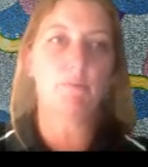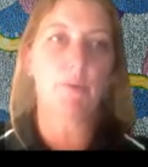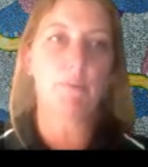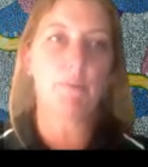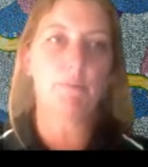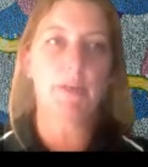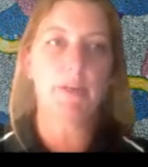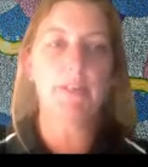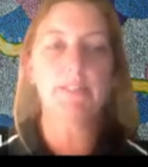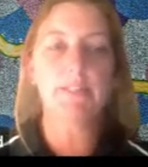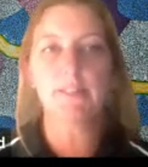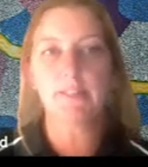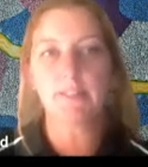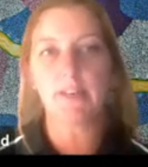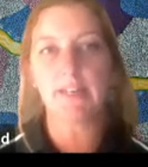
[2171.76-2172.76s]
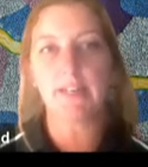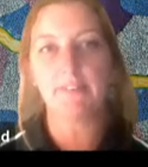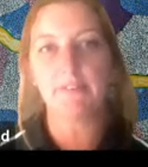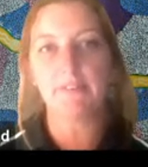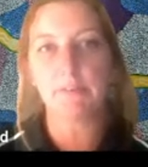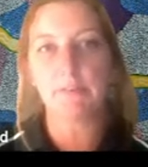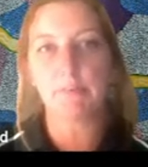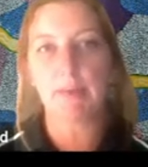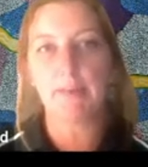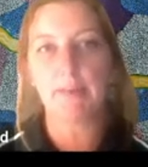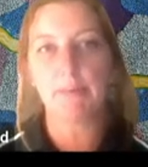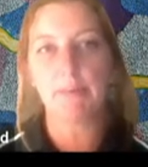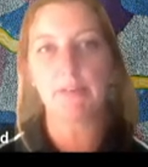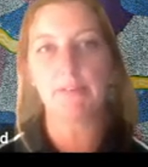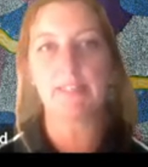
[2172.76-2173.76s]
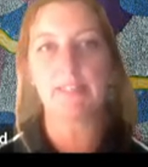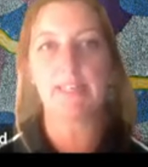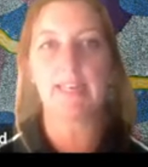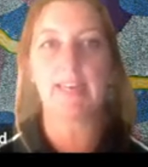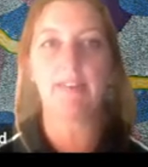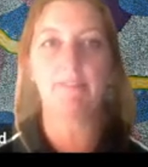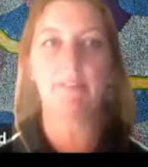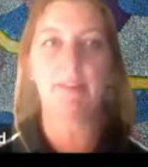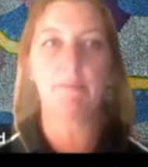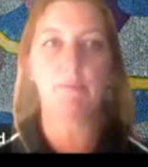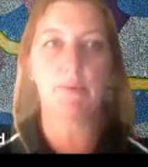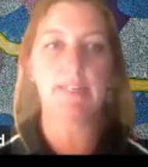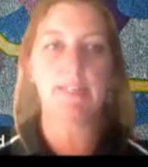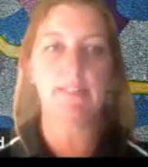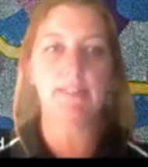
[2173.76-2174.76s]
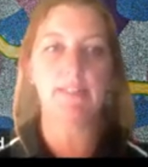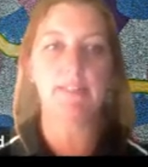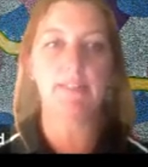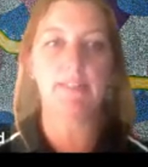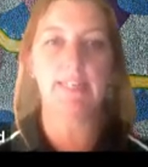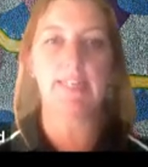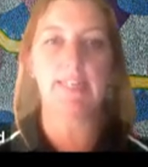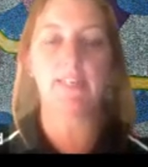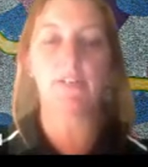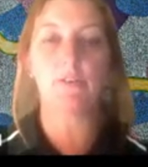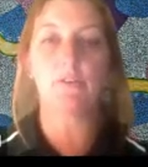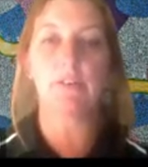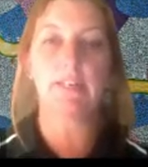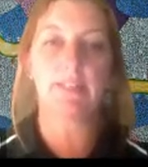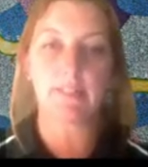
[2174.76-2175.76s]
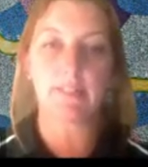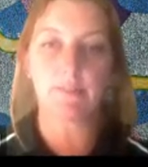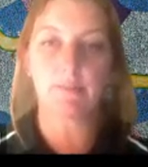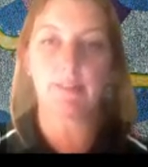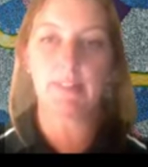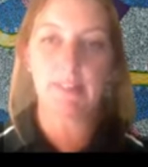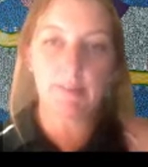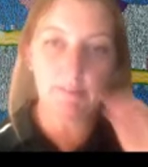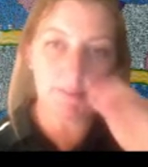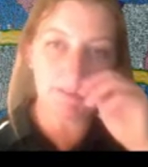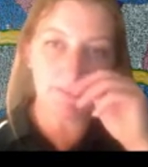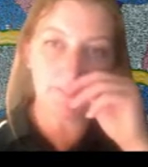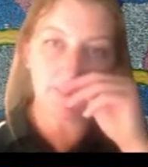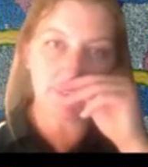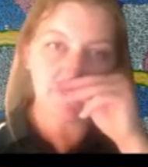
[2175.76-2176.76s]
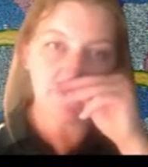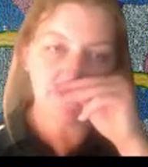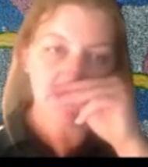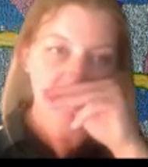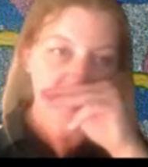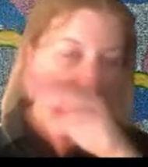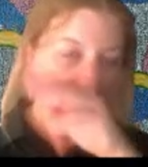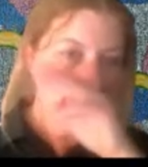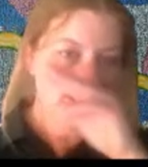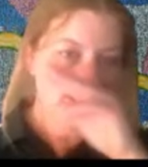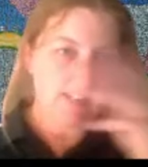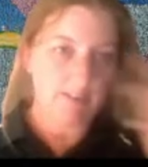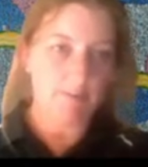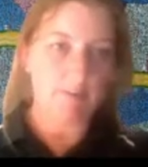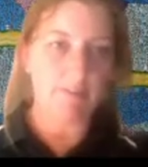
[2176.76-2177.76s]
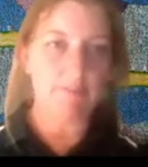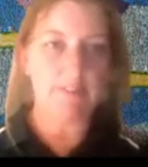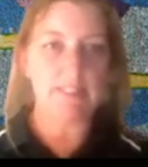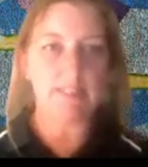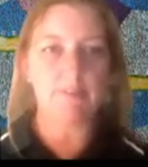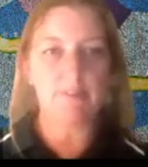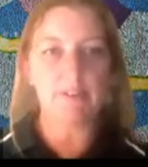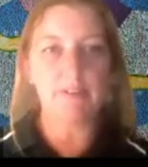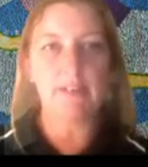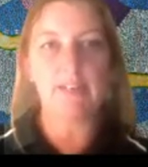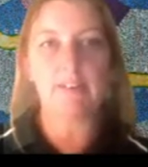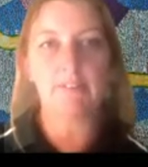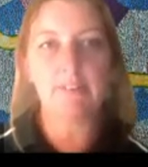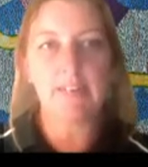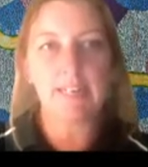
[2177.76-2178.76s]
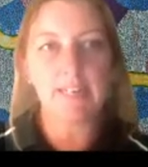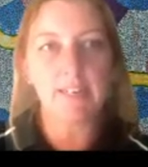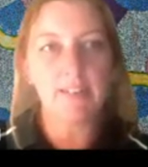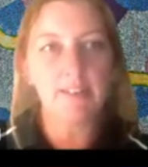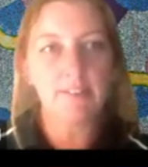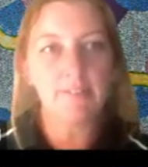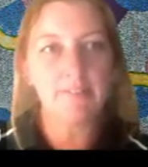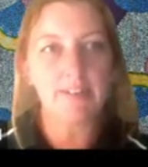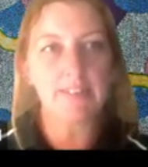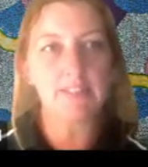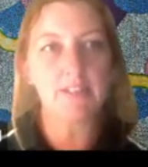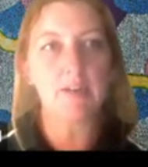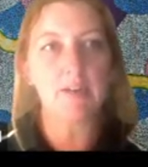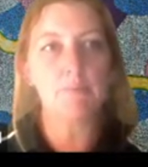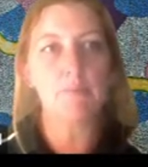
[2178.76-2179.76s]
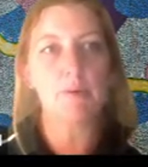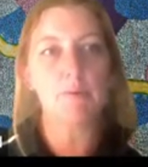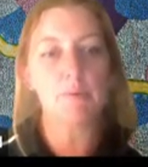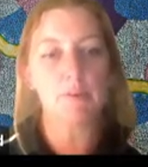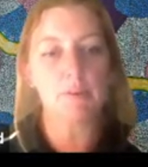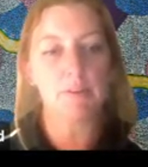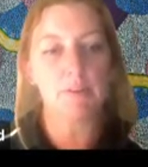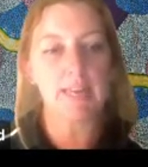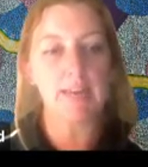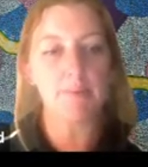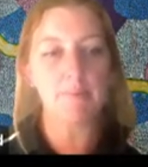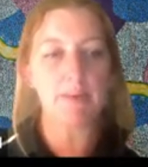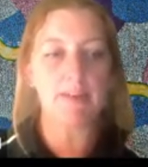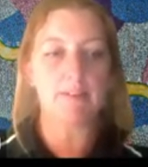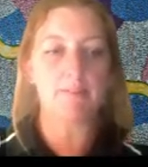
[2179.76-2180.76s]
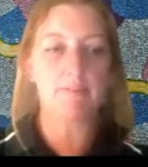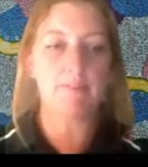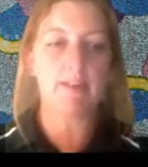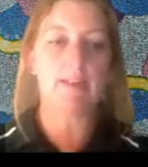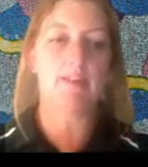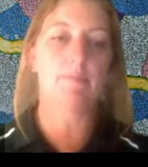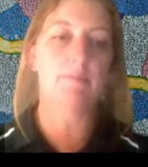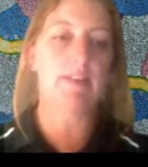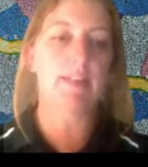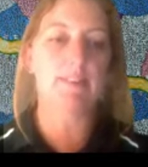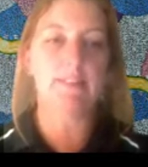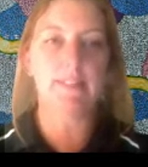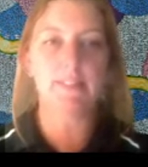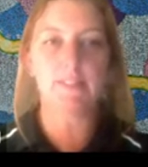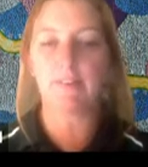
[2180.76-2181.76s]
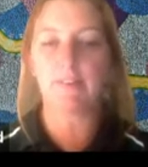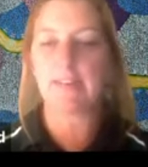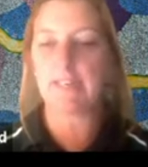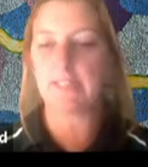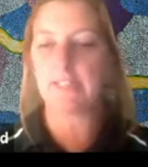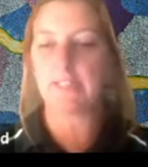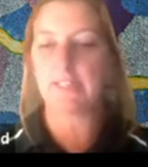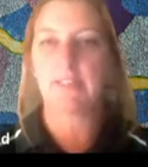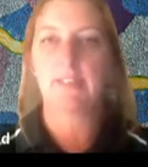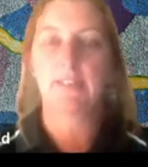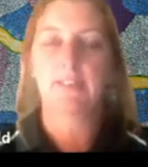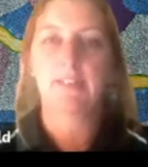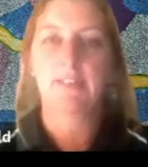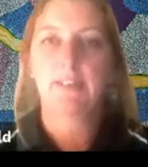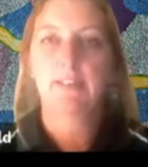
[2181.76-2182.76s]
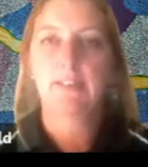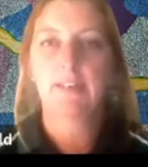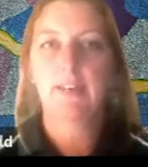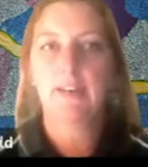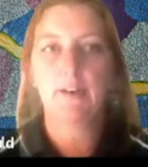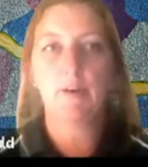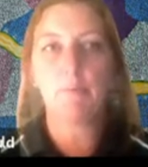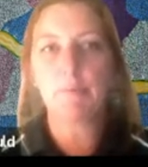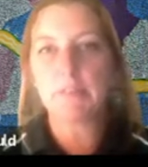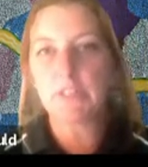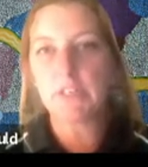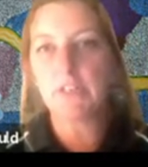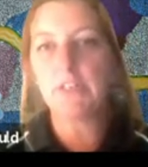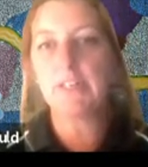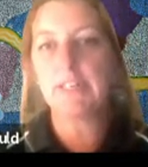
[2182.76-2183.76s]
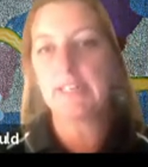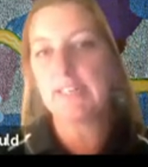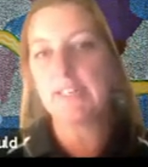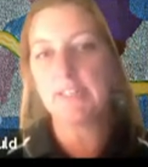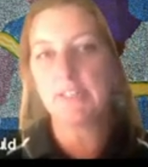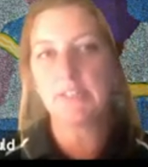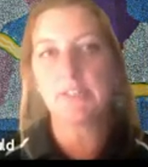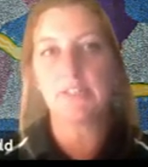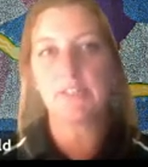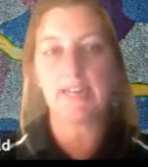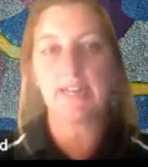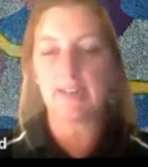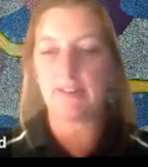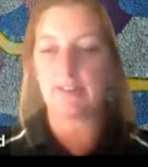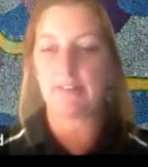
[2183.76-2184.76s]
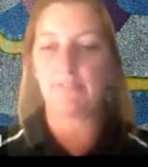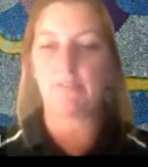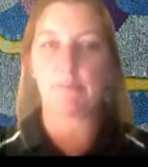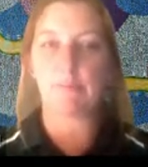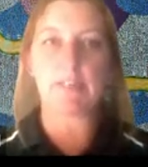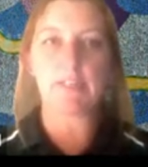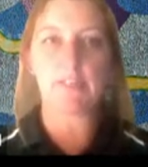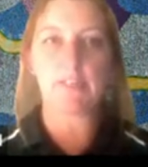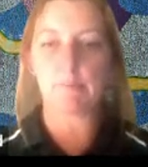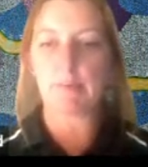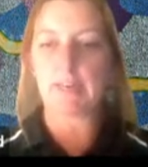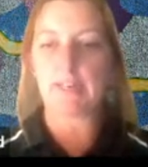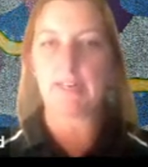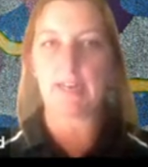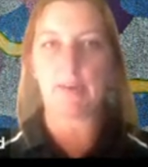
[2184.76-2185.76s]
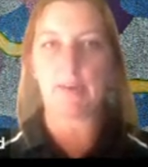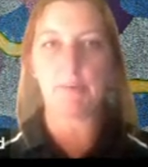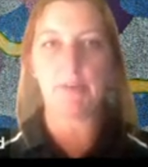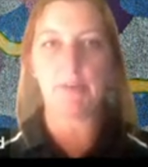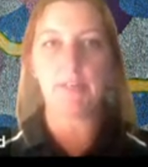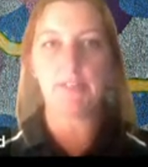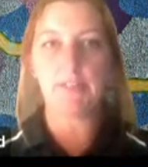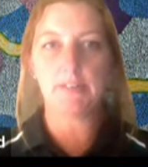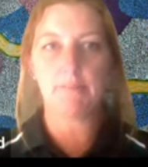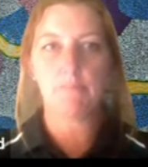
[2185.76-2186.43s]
Wild Bird Society of Japan because it gave them reason to get an audience with him as well. Um, obviously, we all had a really fun time while we were there, but um, we had this great uh, opportunity to share information about our bird.